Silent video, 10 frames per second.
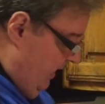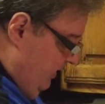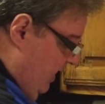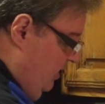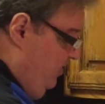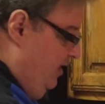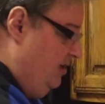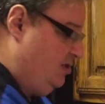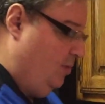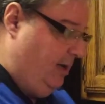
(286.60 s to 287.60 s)
I like
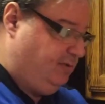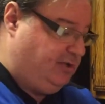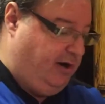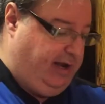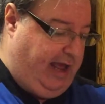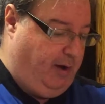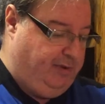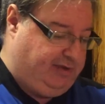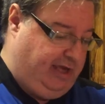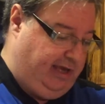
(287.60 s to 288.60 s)
this when I'm starting
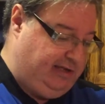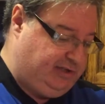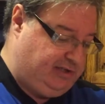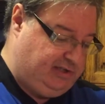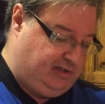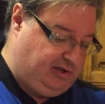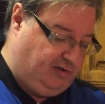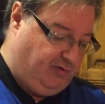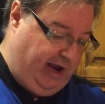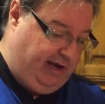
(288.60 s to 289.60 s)
out with kids. This
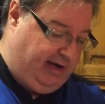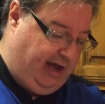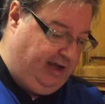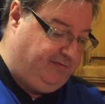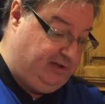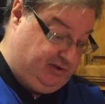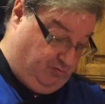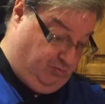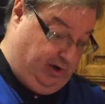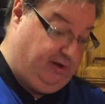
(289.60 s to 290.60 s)
is a great knife. It
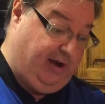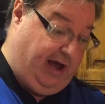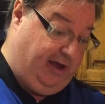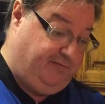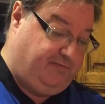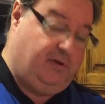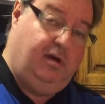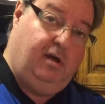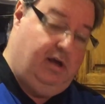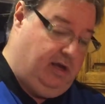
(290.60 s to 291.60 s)
is a real
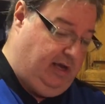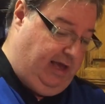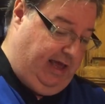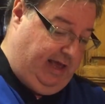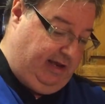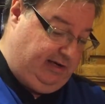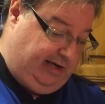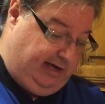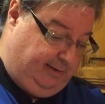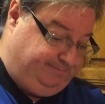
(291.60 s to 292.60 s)
knife,
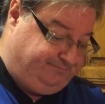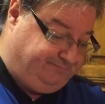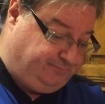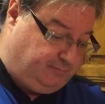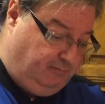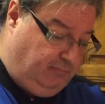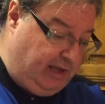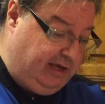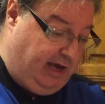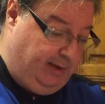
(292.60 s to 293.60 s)
and
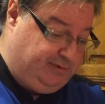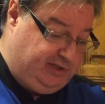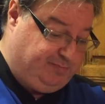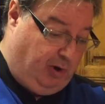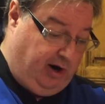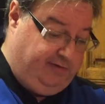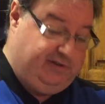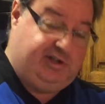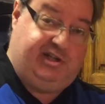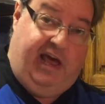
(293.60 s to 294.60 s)
it comes as
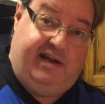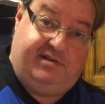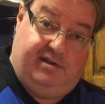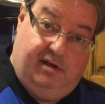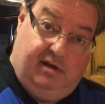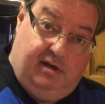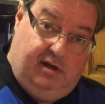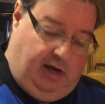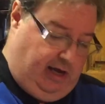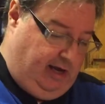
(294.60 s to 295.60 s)
part of a set
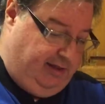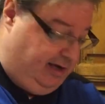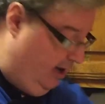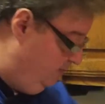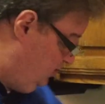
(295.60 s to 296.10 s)
that